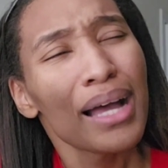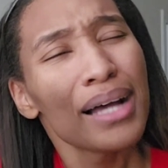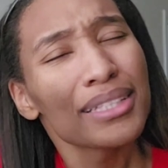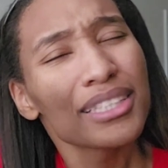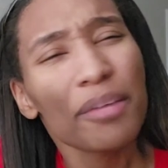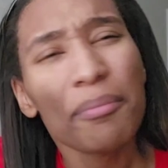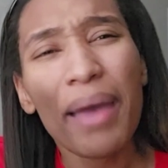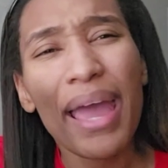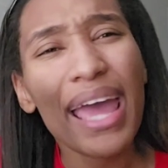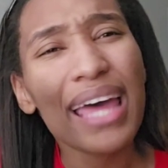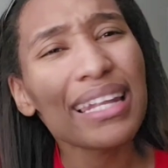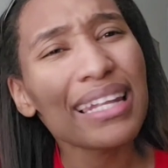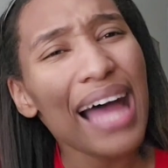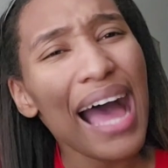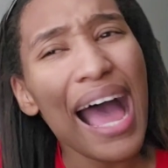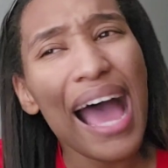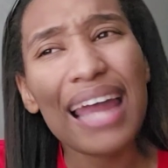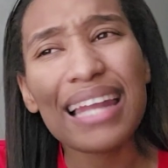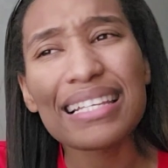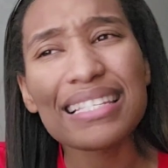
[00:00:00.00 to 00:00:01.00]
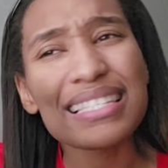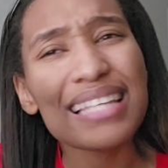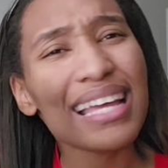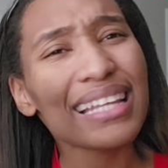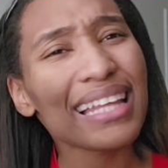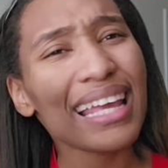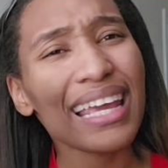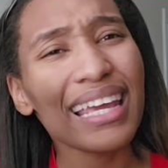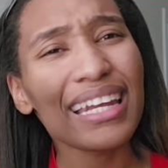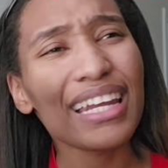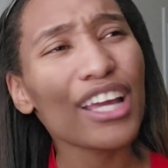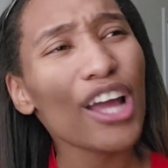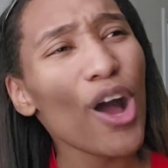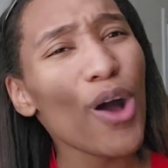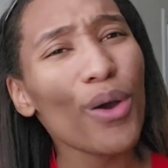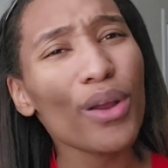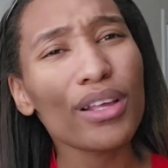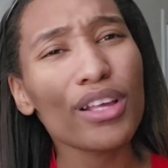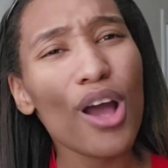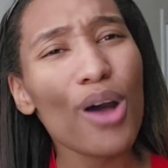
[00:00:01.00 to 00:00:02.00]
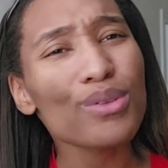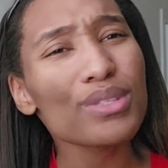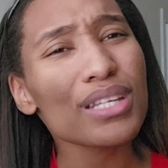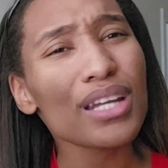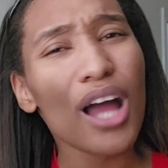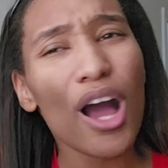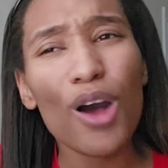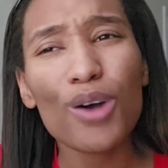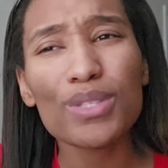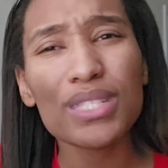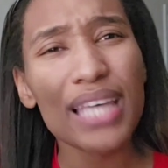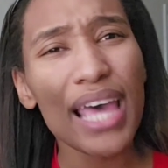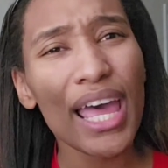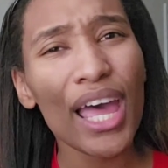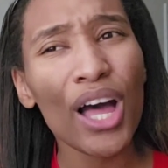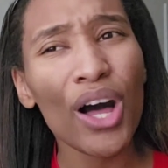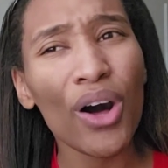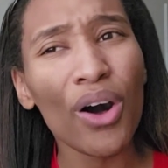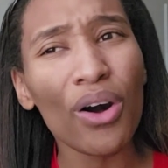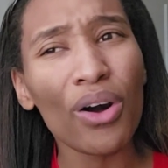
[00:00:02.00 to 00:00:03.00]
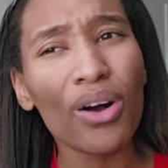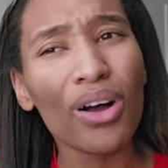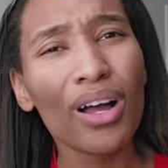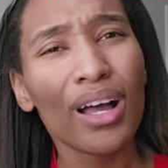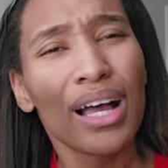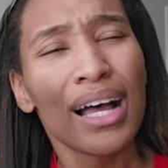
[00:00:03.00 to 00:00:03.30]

The man lied and said that he didn't go, go to the hotel.